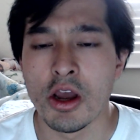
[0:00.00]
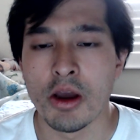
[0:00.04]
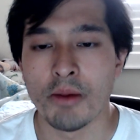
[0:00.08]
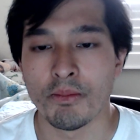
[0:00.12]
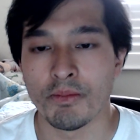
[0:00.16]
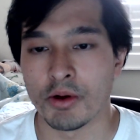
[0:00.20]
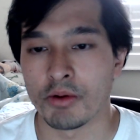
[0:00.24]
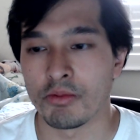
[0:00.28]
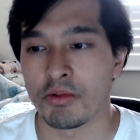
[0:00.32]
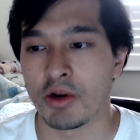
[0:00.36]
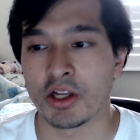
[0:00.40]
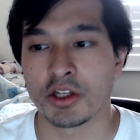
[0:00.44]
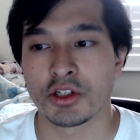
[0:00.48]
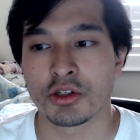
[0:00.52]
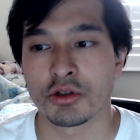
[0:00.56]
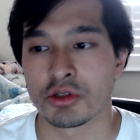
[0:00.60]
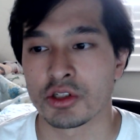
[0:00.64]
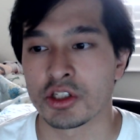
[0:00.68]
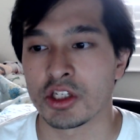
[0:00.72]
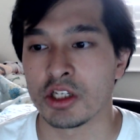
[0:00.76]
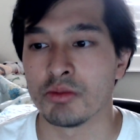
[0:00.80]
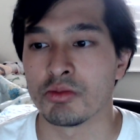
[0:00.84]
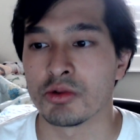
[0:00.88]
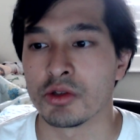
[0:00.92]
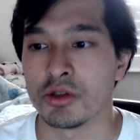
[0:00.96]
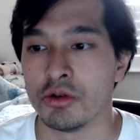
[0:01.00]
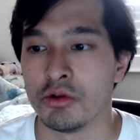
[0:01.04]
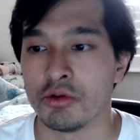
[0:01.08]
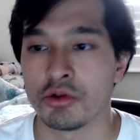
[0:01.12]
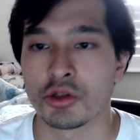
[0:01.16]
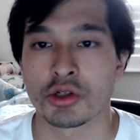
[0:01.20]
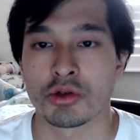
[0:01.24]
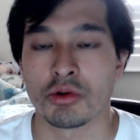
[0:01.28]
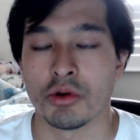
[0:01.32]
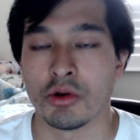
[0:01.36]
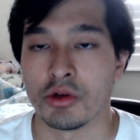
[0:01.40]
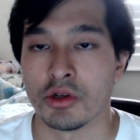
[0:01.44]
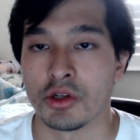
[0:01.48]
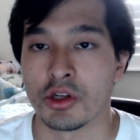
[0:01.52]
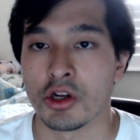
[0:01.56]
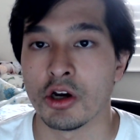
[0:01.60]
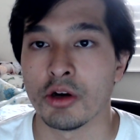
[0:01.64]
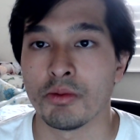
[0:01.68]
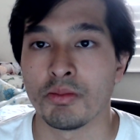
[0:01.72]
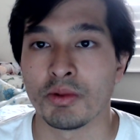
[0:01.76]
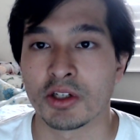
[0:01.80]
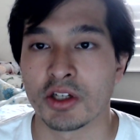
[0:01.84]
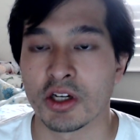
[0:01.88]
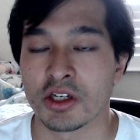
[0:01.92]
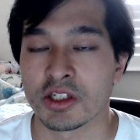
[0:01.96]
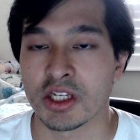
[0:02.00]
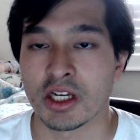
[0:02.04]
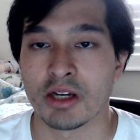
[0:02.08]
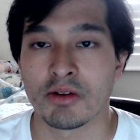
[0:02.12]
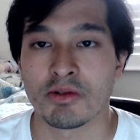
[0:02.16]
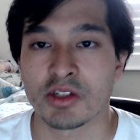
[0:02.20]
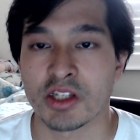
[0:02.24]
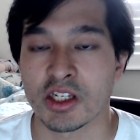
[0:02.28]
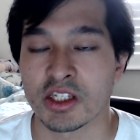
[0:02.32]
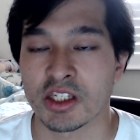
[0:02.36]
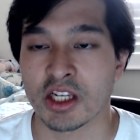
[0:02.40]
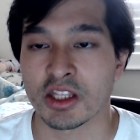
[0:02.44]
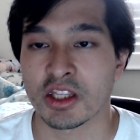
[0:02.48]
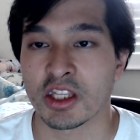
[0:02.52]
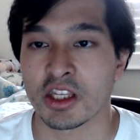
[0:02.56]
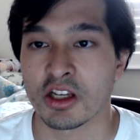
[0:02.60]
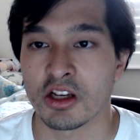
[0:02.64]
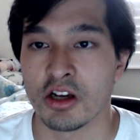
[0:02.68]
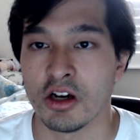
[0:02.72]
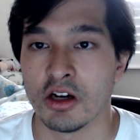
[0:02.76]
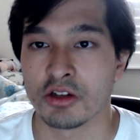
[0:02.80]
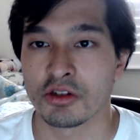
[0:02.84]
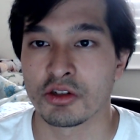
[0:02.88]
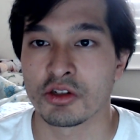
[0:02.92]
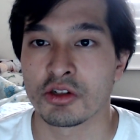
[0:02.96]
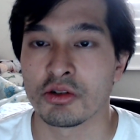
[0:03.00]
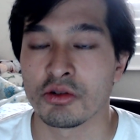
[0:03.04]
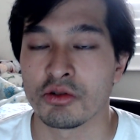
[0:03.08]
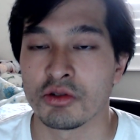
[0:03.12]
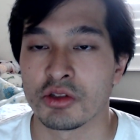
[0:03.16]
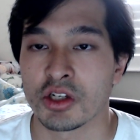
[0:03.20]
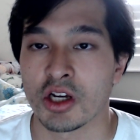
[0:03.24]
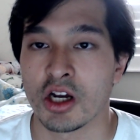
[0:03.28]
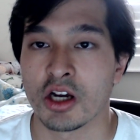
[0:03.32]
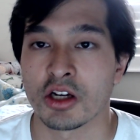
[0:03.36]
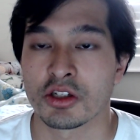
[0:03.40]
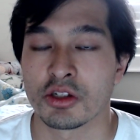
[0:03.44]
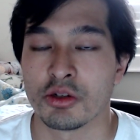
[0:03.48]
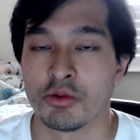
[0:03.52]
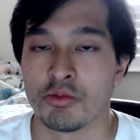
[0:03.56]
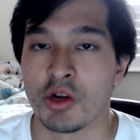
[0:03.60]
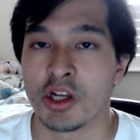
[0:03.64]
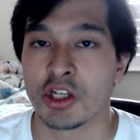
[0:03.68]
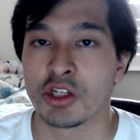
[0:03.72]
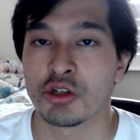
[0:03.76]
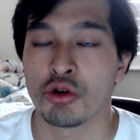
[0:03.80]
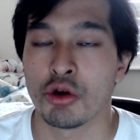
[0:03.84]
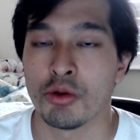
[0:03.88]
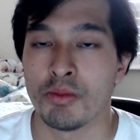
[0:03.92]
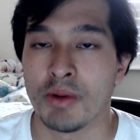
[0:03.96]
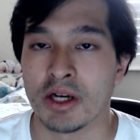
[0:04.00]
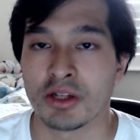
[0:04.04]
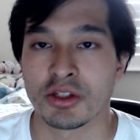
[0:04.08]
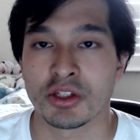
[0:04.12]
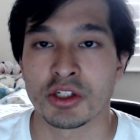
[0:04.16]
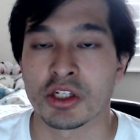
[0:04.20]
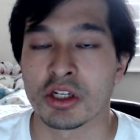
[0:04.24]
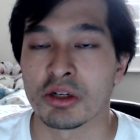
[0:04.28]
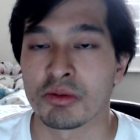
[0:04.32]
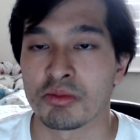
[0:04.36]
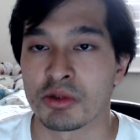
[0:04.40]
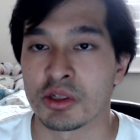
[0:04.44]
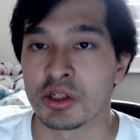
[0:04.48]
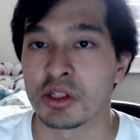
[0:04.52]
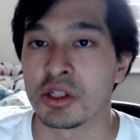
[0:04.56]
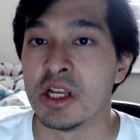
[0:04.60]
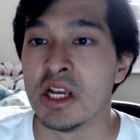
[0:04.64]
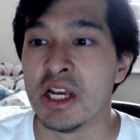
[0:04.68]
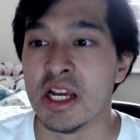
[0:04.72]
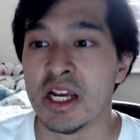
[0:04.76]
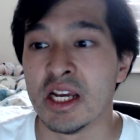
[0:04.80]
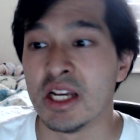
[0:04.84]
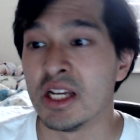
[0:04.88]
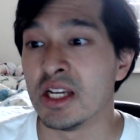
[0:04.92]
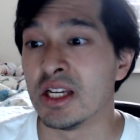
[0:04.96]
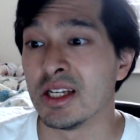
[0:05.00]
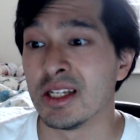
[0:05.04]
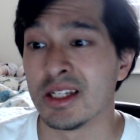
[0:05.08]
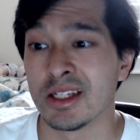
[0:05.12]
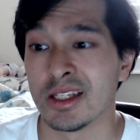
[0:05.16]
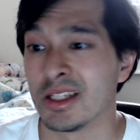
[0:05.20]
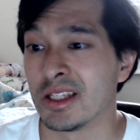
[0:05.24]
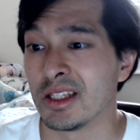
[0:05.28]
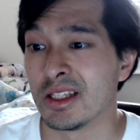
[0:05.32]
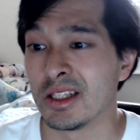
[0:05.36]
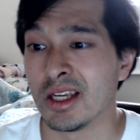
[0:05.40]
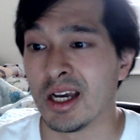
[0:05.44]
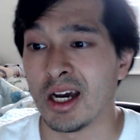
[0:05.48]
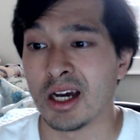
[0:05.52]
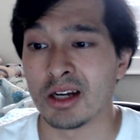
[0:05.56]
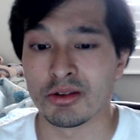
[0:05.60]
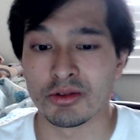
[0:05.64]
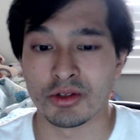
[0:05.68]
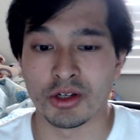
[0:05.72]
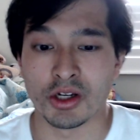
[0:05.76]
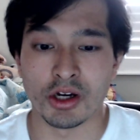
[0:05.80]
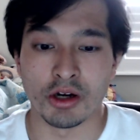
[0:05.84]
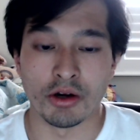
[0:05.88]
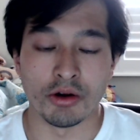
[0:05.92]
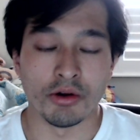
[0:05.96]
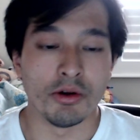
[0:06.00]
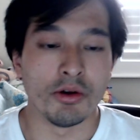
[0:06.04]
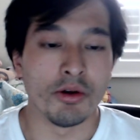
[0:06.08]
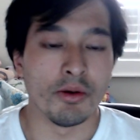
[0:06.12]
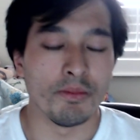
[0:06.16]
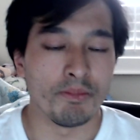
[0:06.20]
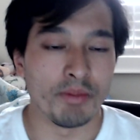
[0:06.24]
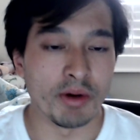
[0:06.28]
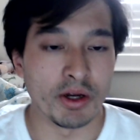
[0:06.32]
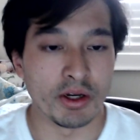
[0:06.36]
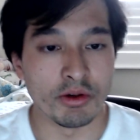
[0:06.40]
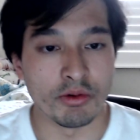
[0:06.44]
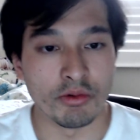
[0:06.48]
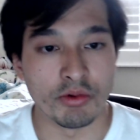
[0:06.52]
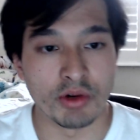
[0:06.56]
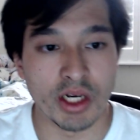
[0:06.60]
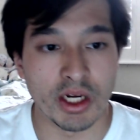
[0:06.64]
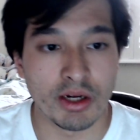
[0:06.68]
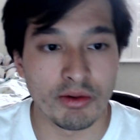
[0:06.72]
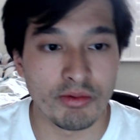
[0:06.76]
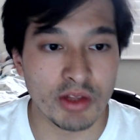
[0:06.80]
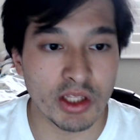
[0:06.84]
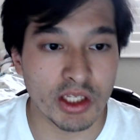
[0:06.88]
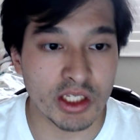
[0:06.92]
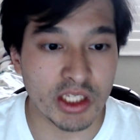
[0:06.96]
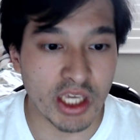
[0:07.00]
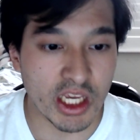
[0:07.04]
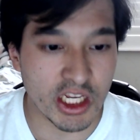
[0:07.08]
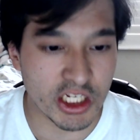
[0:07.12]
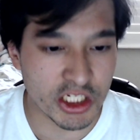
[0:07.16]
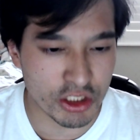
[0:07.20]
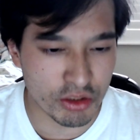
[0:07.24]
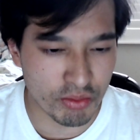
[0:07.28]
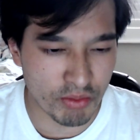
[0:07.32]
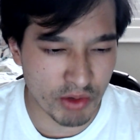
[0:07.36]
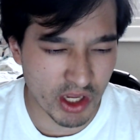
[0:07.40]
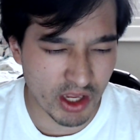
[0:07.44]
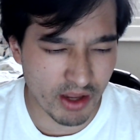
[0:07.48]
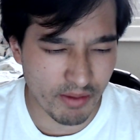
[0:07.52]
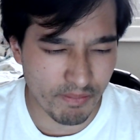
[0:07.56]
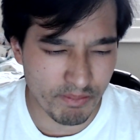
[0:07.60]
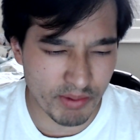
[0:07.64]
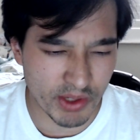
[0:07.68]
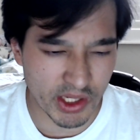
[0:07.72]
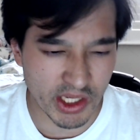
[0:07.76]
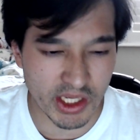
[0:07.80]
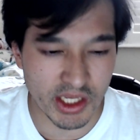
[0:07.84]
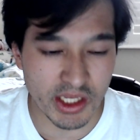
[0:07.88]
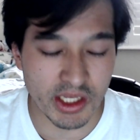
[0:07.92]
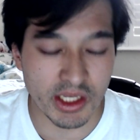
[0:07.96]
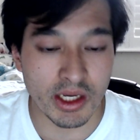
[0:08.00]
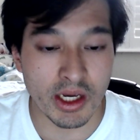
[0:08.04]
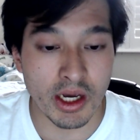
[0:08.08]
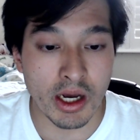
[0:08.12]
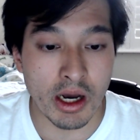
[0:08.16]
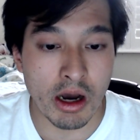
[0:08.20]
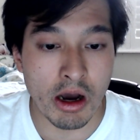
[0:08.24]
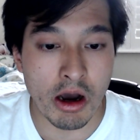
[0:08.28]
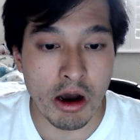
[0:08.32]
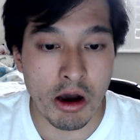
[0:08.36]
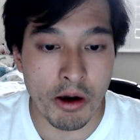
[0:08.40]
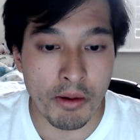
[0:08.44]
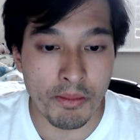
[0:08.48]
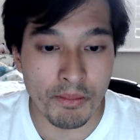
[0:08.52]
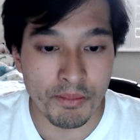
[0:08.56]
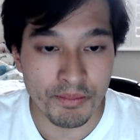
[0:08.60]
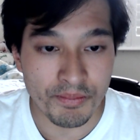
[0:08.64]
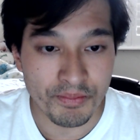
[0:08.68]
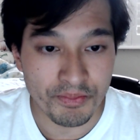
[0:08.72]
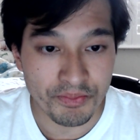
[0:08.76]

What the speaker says: But Rachel seems neutral, you know, because ever since I think Han Soon talks to Rachel about something, I don't know. But whatever the case may be, all